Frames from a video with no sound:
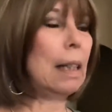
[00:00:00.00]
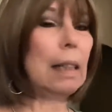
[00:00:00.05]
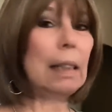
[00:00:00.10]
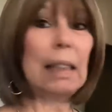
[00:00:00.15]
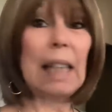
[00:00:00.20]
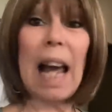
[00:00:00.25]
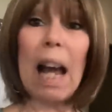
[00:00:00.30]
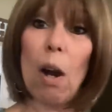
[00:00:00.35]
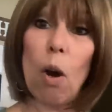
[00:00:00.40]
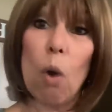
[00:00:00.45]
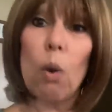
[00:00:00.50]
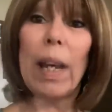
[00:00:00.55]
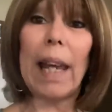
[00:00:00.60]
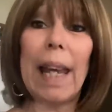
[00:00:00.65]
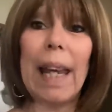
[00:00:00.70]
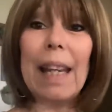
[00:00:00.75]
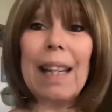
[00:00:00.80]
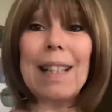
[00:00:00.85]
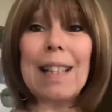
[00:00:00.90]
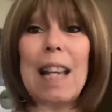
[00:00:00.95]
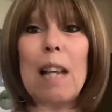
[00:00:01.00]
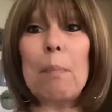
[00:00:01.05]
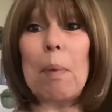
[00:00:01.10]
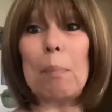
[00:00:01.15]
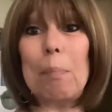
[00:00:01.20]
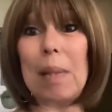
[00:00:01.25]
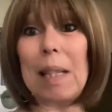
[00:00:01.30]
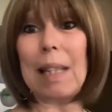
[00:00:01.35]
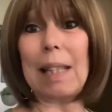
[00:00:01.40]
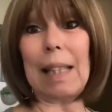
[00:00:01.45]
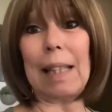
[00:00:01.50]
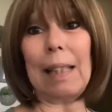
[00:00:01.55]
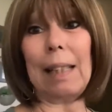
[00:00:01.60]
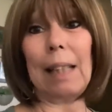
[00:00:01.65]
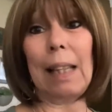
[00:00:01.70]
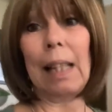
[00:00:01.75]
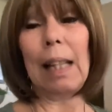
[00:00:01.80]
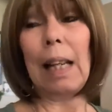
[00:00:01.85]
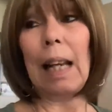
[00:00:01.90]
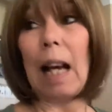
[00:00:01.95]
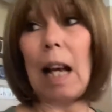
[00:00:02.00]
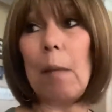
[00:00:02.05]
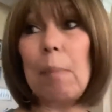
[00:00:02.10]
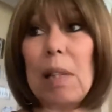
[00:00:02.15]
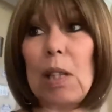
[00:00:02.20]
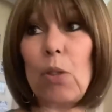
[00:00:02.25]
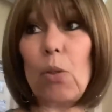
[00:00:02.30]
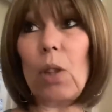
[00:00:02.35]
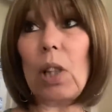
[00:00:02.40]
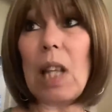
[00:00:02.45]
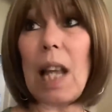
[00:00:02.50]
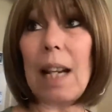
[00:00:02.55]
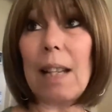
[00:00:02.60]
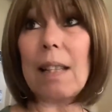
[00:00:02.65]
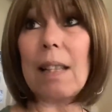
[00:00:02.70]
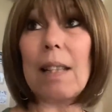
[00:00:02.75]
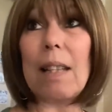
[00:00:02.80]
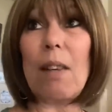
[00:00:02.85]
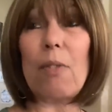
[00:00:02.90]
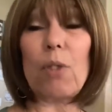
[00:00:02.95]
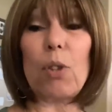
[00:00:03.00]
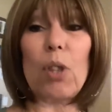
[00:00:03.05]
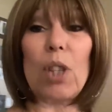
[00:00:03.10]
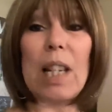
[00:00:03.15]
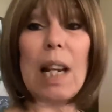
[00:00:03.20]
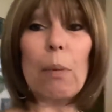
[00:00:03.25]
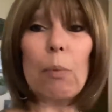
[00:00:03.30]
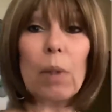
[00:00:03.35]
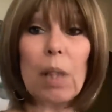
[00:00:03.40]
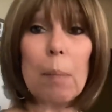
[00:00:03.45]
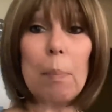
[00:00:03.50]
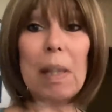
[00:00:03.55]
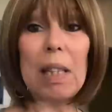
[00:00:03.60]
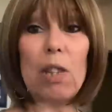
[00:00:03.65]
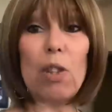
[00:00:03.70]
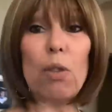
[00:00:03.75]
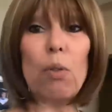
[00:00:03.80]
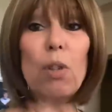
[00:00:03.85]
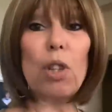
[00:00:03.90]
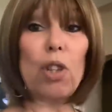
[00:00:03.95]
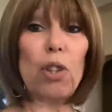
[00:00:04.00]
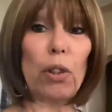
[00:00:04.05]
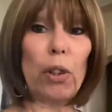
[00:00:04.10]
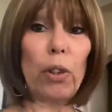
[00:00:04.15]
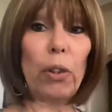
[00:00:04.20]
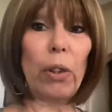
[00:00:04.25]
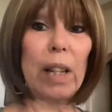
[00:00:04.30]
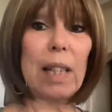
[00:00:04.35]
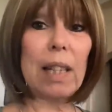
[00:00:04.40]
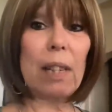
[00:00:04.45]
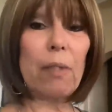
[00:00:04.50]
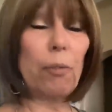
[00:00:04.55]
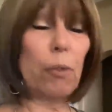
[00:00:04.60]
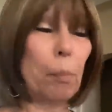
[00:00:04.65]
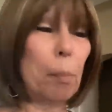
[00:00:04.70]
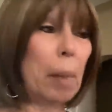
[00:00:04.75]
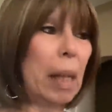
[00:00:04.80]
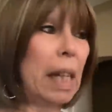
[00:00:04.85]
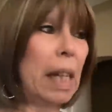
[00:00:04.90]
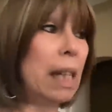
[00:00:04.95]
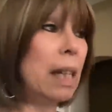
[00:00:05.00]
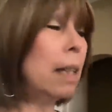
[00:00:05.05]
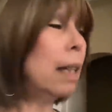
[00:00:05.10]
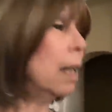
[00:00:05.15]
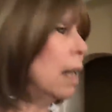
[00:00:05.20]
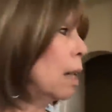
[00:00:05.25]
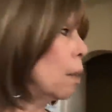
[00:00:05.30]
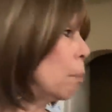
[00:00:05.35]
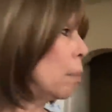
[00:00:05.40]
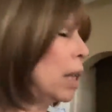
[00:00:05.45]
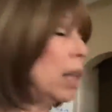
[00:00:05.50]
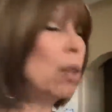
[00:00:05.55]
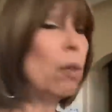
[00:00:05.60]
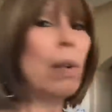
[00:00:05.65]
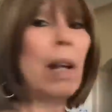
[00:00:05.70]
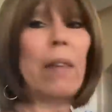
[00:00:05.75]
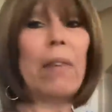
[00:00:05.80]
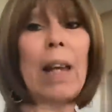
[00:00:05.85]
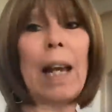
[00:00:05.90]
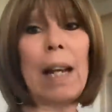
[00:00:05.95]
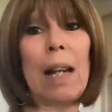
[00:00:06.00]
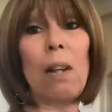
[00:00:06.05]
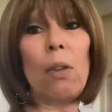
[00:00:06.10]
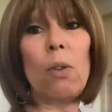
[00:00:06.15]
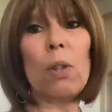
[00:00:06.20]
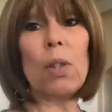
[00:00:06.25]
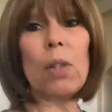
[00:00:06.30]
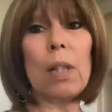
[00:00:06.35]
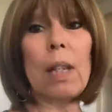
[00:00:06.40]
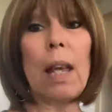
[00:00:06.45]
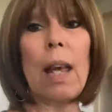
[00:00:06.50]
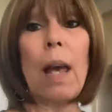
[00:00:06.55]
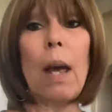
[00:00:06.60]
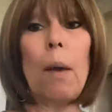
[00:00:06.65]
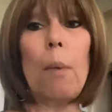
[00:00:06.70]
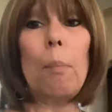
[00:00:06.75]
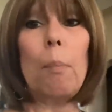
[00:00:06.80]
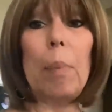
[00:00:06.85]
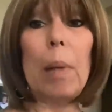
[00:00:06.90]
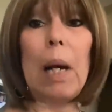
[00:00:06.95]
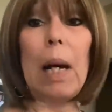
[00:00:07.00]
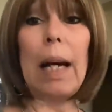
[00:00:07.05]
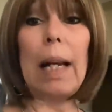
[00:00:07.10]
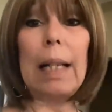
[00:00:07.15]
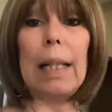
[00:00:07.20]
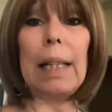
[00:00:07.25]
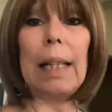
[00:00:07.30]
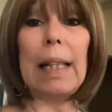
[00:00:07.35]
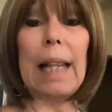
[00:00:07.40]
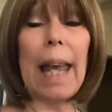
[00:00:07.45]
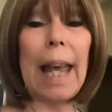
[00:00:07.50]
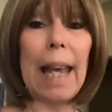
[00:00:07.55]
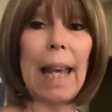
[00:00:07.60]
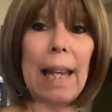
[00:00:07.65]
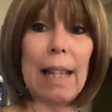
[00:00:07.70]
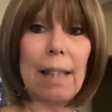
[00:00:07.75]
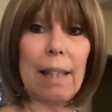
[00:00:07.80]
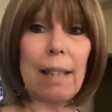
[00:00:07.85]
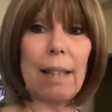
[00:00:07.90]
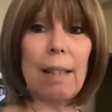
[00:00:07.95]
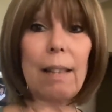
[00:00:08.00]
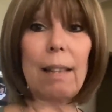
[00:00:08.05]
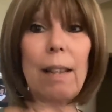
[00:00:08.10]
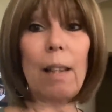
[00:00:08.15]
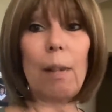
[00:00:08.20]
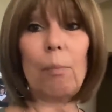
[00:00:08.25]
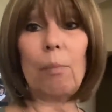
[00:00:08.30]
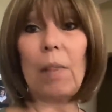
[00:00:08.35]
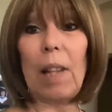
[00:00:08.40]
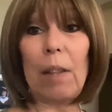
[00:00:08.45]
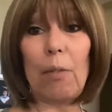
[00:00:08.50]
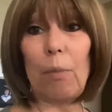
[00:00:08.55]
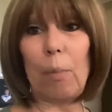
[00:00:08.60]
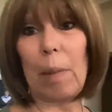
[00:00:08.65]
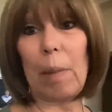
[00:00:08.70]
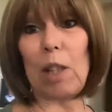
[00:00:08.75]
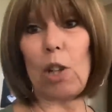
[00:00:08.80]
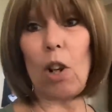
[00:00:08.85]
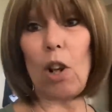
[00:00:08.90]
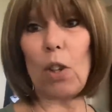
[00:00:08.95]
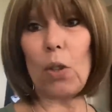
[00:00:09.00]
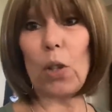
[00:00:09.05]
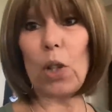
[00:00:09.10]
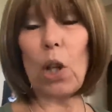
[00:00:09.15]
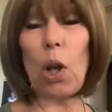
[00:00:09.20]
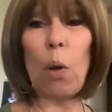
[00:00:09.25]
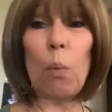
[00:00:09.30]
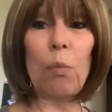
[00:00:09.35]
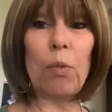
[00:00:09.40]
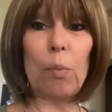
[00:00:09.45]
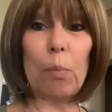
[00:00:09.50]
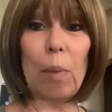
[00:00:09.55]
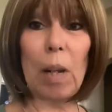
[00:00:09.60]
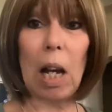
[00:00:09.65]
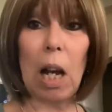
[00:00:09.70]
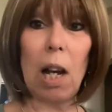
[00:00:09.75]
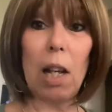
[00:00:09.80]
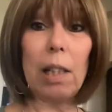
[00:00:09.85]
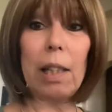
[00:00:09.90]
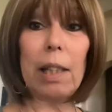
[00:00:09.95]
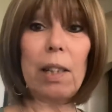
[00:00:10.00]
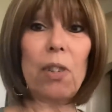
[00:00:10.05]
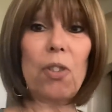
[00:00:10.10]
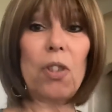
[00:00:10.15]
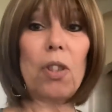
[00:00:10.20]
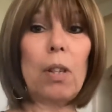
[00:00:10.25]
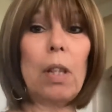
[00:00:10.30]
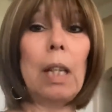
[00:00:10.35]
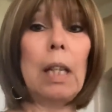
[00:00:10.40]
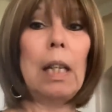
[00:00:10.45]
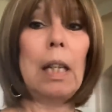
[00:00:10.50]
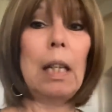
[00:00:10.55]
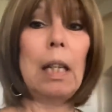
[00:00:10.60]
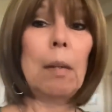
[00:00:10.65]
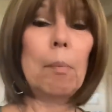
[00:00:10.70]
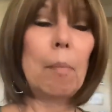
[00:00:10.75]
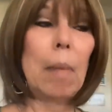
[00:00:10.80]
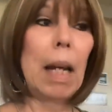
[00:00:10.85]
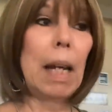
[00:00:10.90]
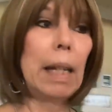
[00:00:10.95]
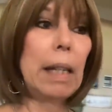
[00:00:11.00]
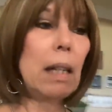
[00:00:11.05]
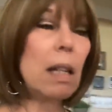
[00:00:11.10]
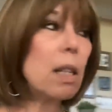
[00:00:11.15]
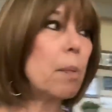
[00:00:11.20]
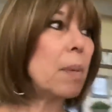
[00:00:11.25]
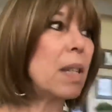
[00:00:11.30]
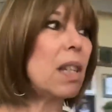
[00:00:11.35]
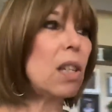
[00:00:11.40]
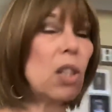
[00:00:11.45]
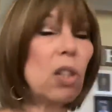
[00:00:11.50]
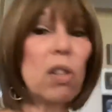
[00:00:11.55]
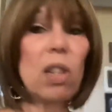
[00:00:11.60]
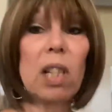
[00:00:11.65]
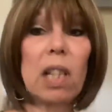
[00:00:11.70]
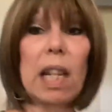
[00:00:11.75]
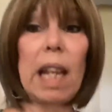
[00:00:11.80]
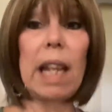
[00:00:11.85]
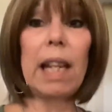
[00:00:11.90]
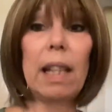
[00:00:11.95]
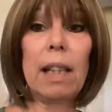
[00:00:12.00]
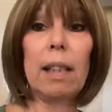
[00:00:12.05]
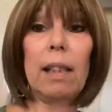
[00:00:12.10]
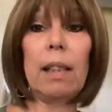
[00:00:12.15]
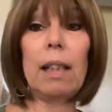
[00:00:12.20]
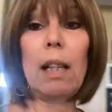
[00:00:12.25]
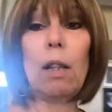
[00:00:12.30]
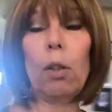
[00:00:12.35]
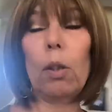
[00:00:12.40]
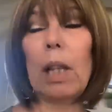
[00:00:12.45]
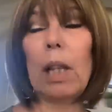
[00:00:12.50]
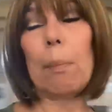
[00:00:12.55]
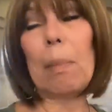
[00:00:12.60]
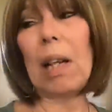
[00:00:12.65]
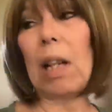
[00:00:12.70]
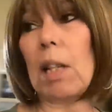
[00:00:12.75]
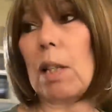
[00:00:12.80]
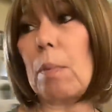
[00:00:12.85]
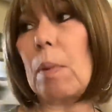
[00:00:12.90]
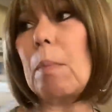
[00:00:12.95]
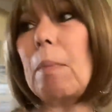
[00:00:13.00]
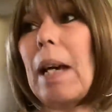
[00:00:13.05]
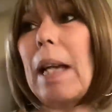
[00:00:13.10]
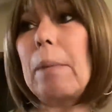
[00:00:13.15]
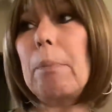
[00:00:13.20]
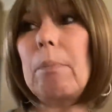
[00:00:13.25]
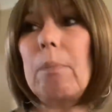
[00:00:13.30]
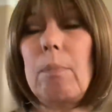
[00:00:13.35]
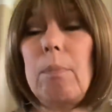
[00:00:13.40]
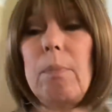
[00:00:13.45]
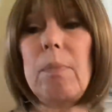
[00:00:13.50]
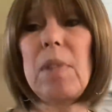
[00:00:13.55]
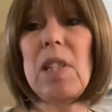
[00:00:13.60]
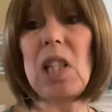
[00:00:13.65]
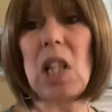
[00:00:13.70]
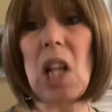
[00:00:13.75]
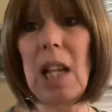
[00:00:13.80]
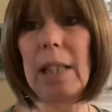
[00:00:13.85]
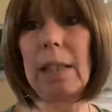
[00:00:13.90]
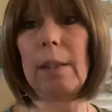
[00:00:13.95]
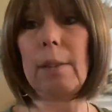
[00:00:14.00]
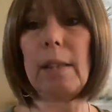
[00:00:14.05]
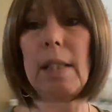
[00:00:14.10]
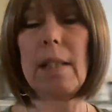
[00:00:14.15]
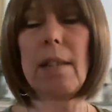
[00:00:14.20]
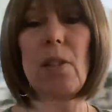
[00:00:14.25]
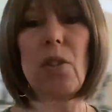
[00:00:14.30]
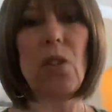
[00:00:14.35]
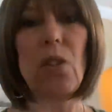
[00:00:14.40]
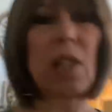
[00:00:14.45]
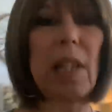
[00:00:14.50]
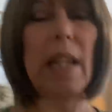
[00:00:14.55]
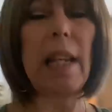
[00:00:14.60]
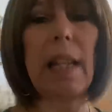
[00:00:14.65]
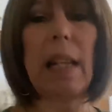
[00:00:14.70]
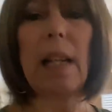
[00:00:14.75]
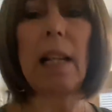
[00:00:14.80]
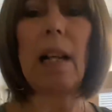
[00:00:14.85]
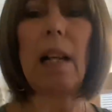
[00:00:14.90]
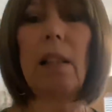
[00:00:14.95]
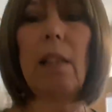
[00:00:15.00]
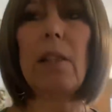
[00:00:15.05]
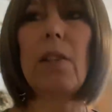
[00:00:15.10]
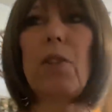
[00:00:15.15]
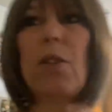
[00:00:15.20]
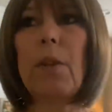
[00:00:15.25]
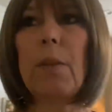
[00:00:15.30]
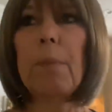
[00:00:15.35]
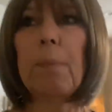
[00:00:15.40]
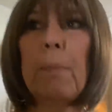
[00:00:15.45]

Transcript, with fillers: not okay because I've been busy. I've been doing a lot of stuff. So it's not really been too stir crazy for me being around the house, but it has, um, like for my daughter's home from college, my husband's still staying, or not my husband, my son is still staying in college.